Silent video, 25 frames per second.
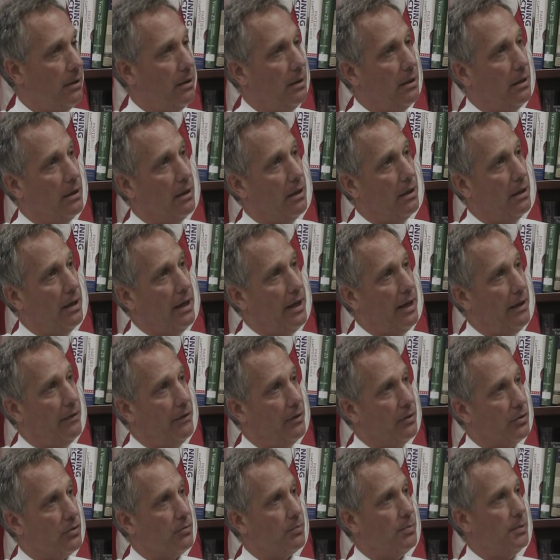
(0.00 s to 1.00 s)
and
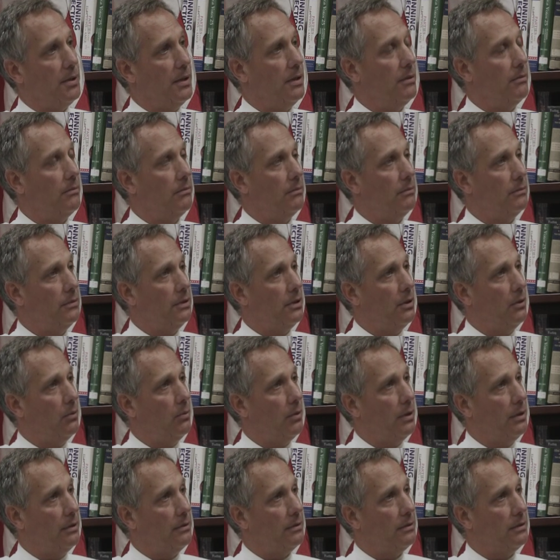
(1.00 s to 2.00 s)
there's been, you know,
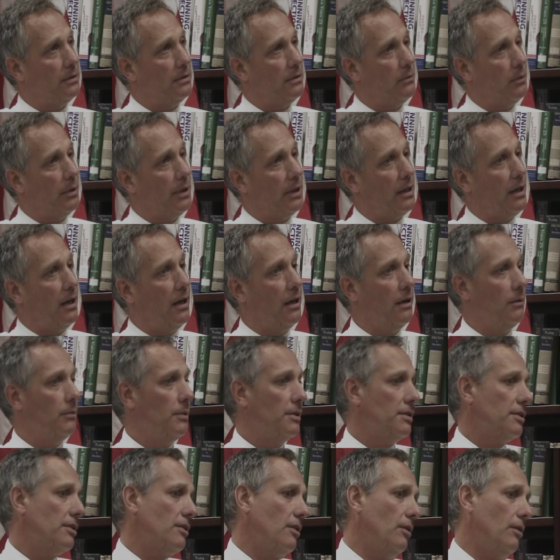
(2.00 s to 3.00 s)
what
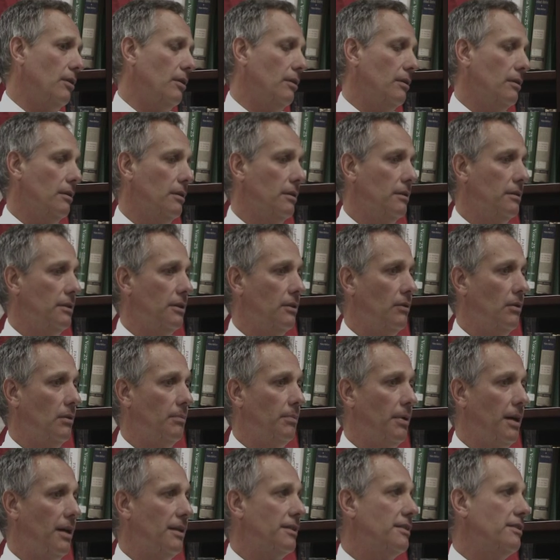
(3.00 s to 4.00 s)
economists call, a
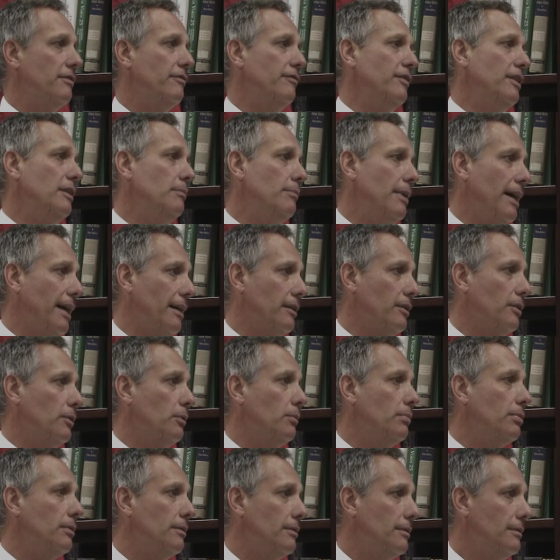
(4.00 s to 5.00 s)
positive feedback
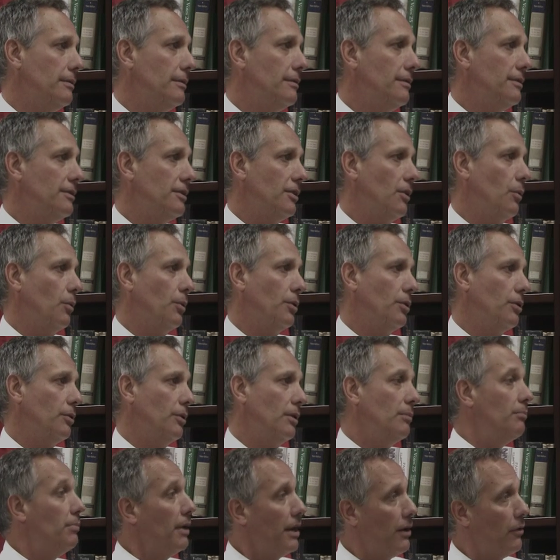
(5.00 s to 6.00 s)
loop. So we're
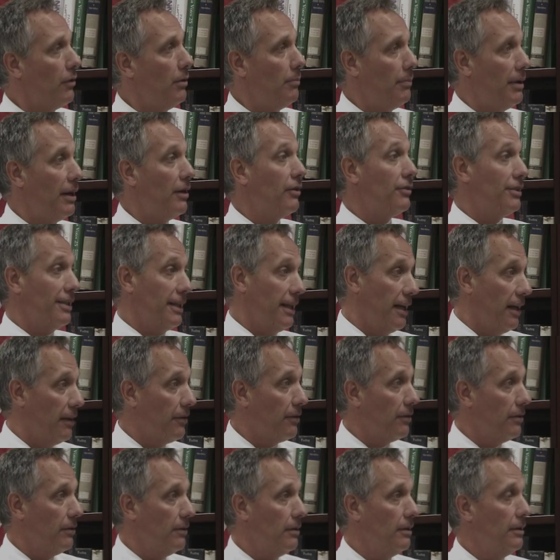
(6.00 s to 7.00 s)
doing better and better
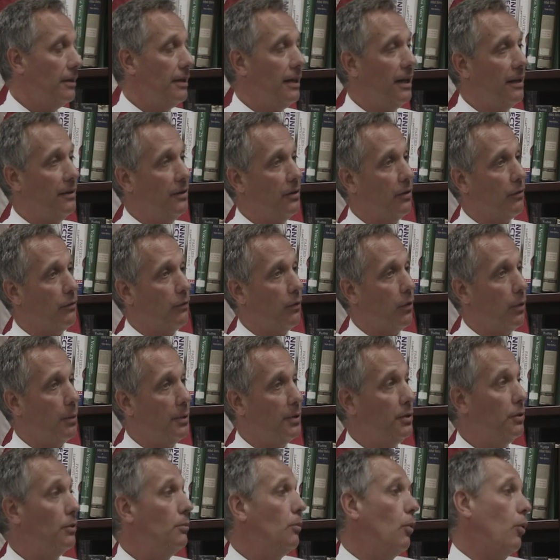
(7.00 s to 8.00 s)
together, and therefore
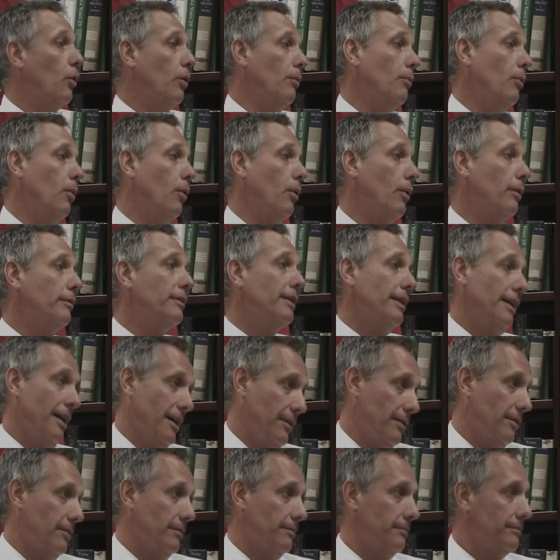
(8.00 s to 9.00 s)
we do more and more
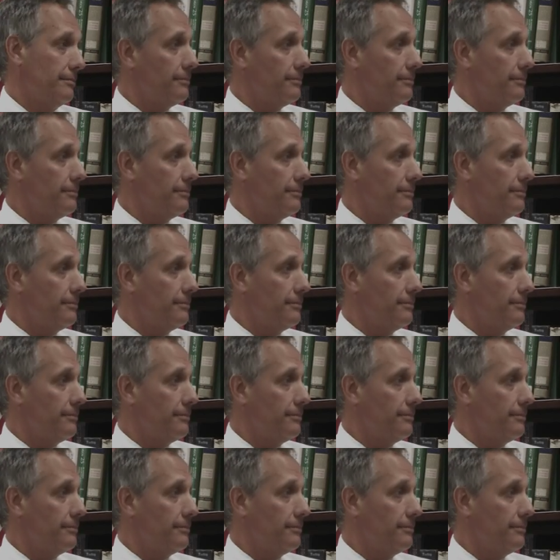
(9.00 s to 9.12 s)
together.